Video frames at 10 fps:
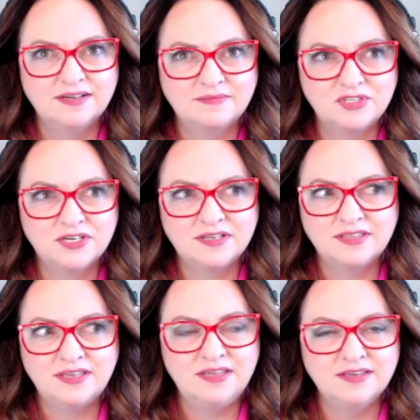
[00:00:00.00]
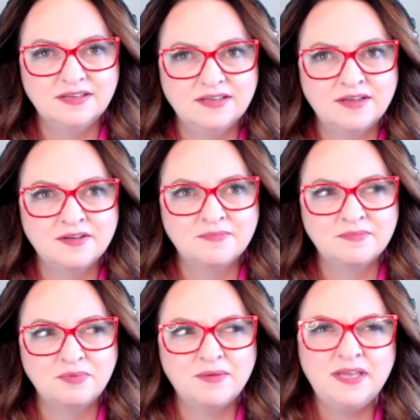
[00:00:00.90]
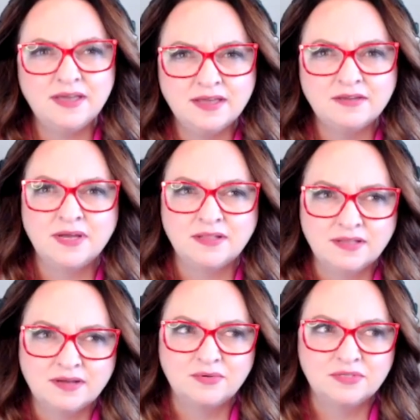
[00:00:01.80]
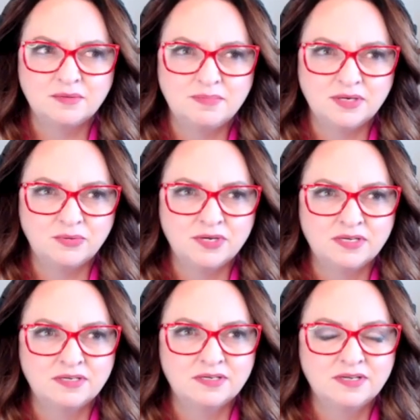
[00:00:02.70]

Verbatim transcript: I'm trying to think. Um, probably Ed Mylett was a big one.